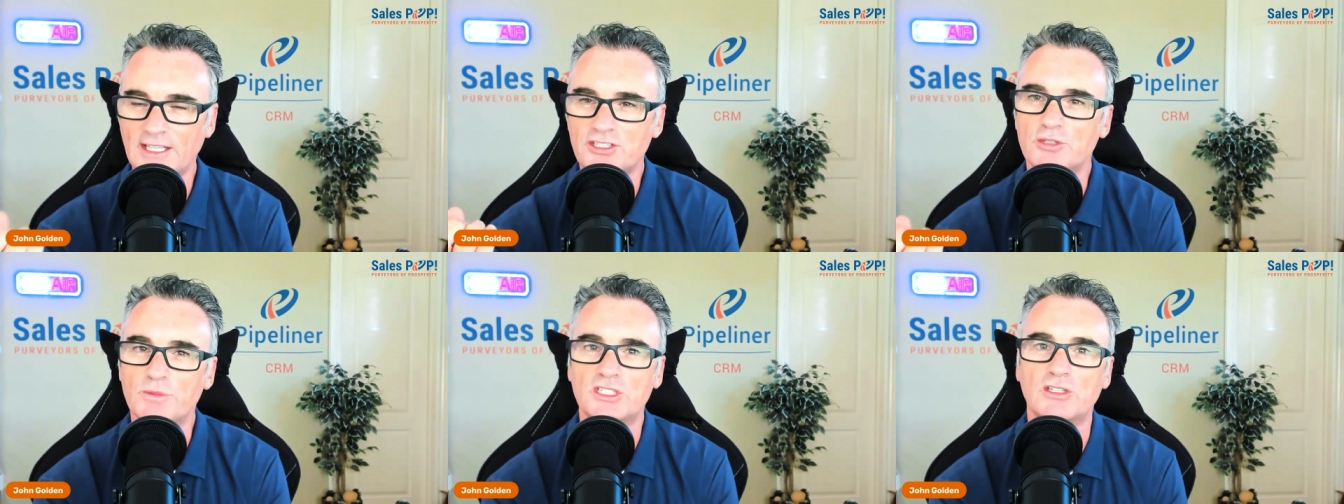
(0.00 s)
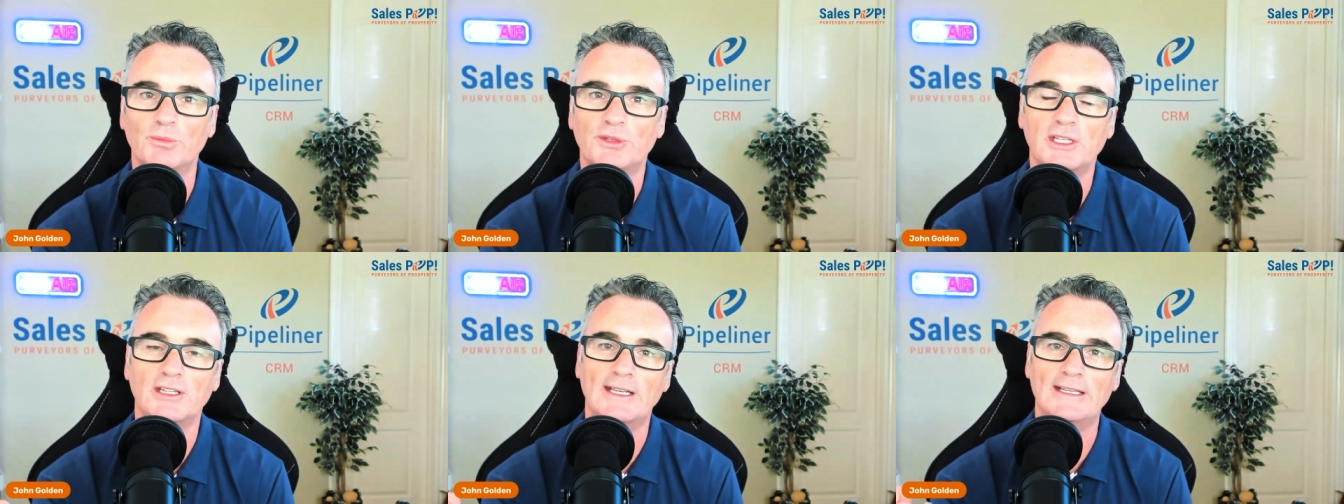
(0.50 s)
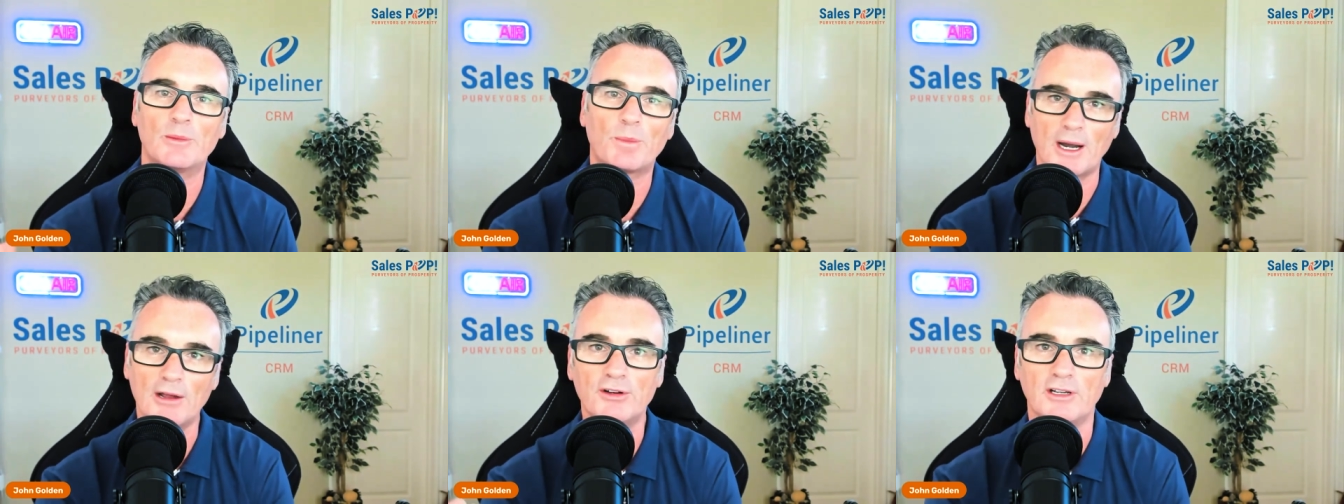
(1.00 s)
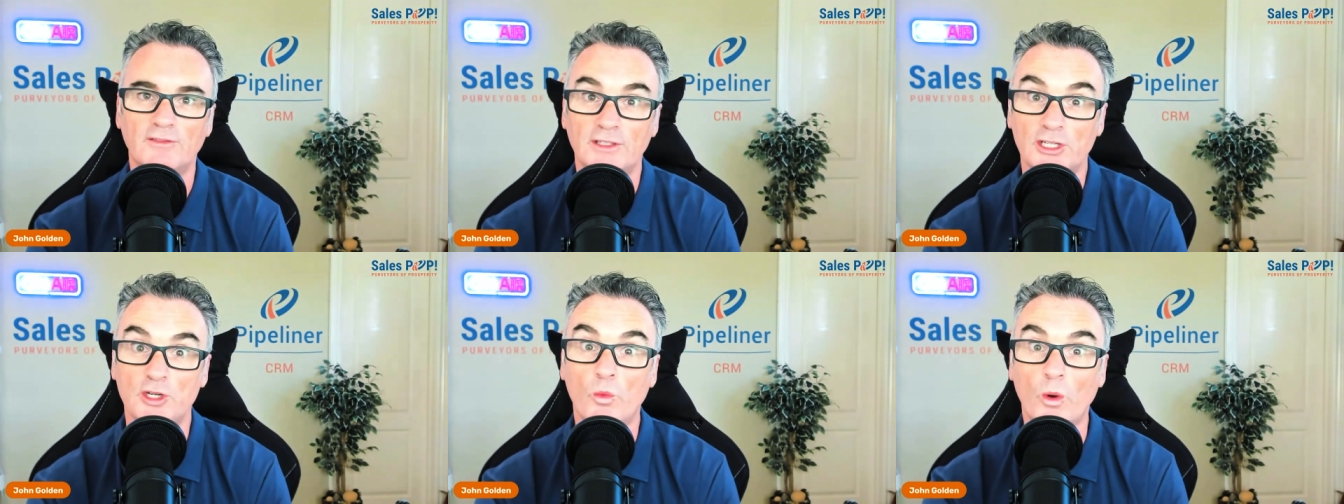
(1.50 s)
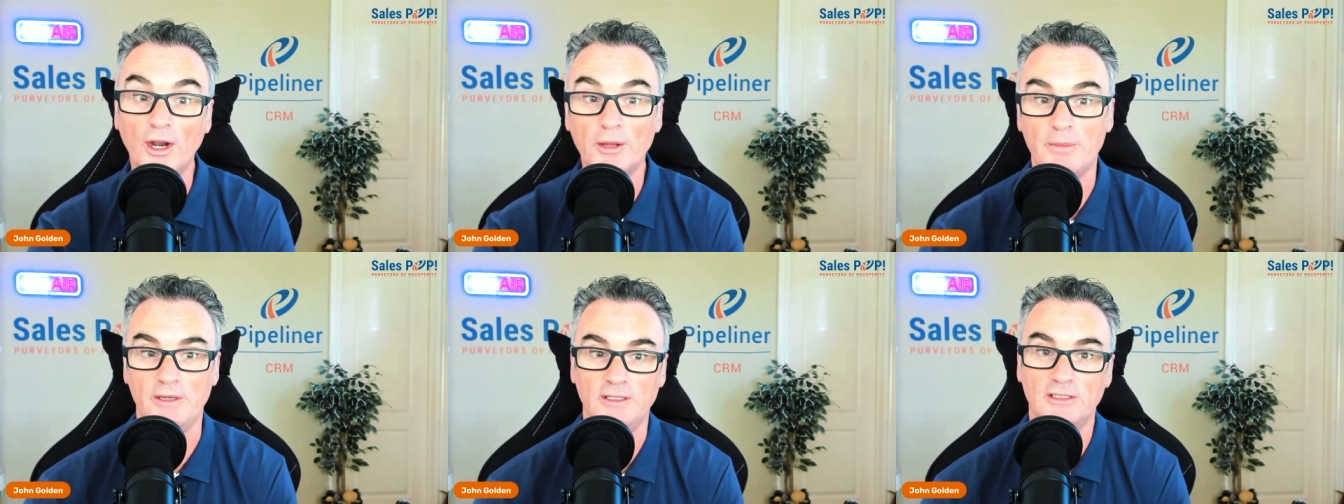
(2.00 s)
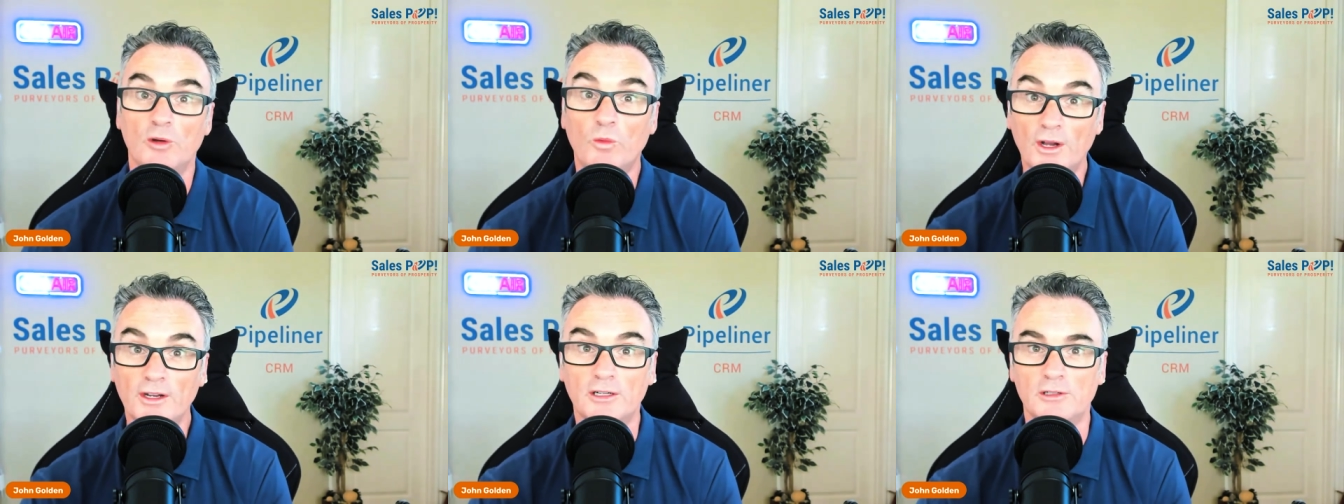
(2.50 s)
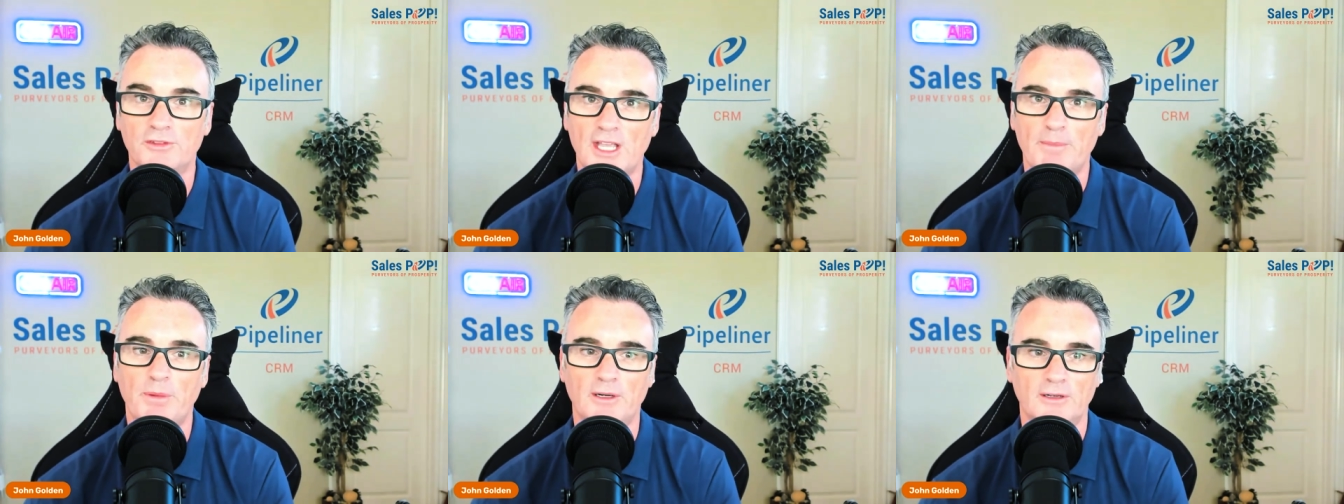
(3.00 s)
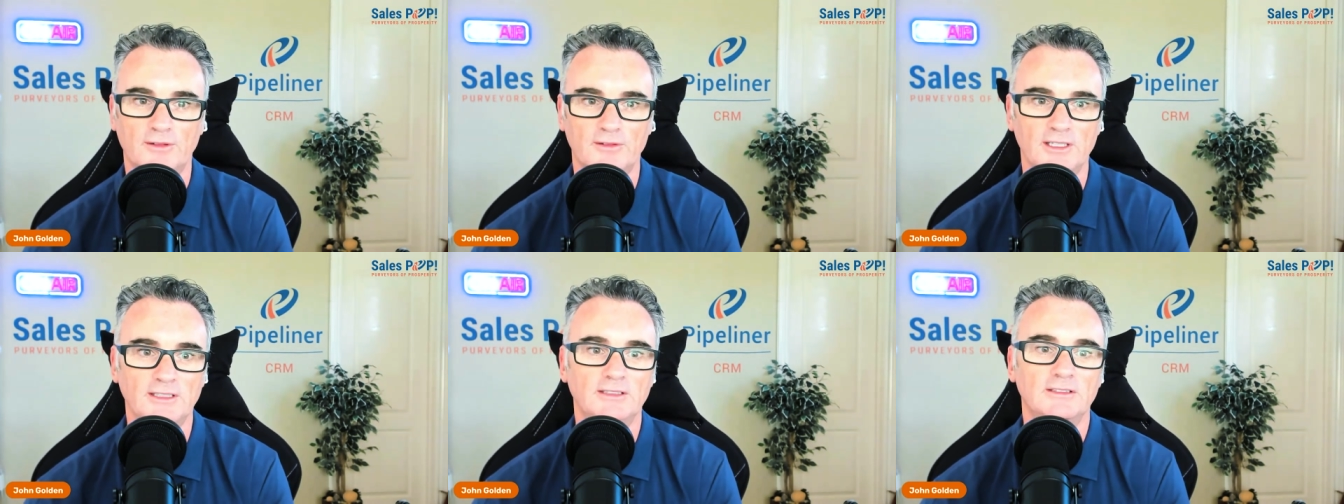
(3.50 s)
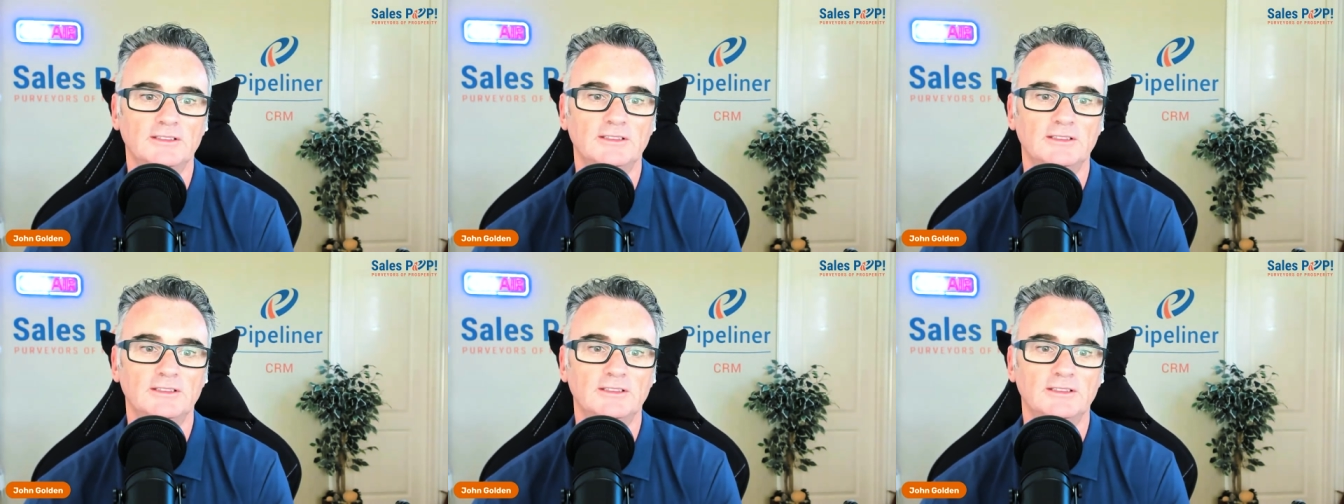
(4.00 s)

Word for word: and that should be something that you're proud of and that you want to be. You want to own that part, right?